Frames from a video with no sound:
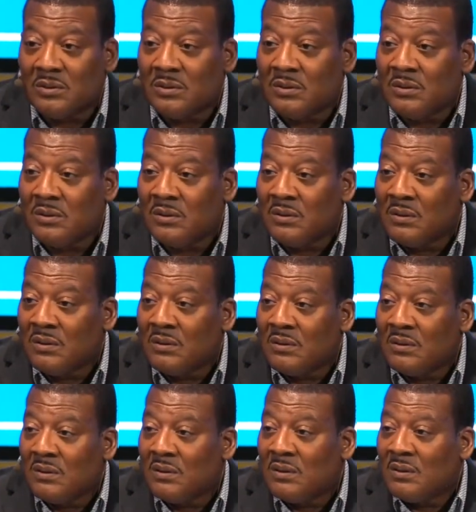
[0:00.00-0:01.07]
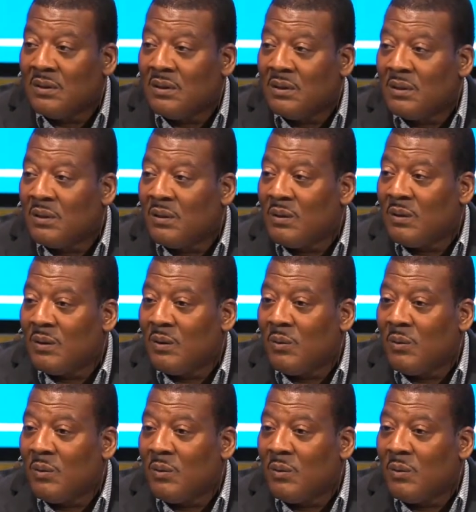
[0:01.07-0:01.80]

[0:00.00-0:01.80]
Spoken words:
(silence)